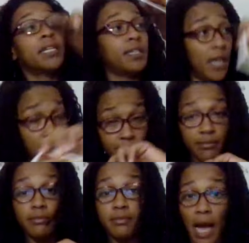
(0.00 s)
Yep,
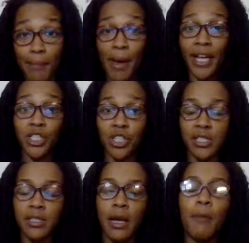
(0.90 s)
I'm
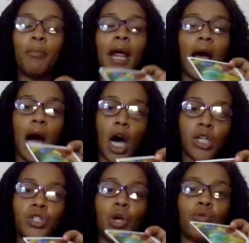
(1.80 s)
anxious. But I
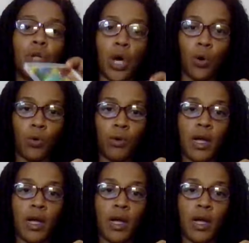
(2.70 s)
also know